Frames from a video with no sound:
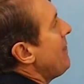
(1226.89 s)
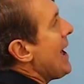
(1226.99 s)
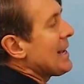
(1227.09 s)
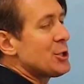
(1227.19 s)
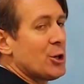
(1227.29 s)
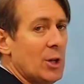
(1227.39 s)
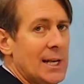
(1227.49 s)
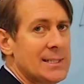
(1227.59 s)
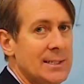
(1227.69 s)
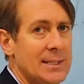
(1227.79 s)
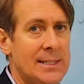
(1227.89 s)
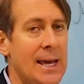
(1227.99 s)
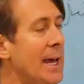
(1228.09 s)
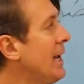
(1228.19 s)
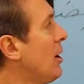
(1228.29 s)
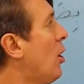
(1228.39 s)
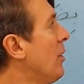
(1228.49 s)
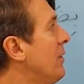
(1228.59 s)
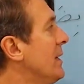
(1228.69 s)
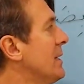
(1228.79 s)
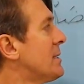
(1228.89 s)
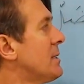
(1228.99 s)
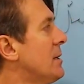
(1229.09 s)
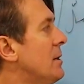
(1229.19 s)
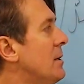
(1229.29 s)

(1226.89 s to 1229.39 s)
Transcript: that's your lesson today on this